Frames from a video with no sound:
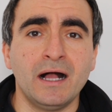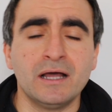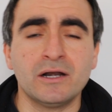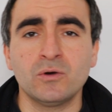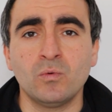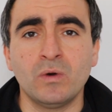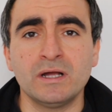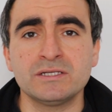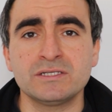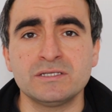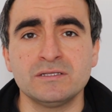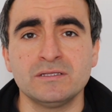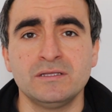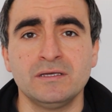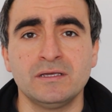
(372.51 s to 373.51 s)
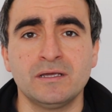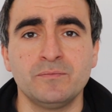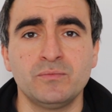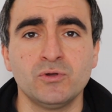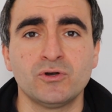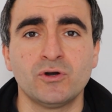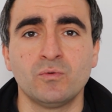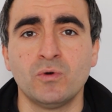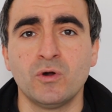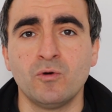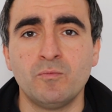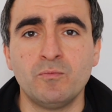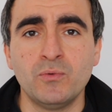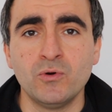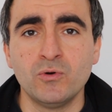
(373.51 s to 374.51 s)
otherwise the computer
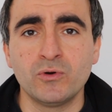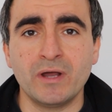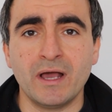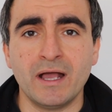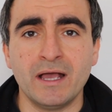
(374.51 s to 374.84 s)
will boot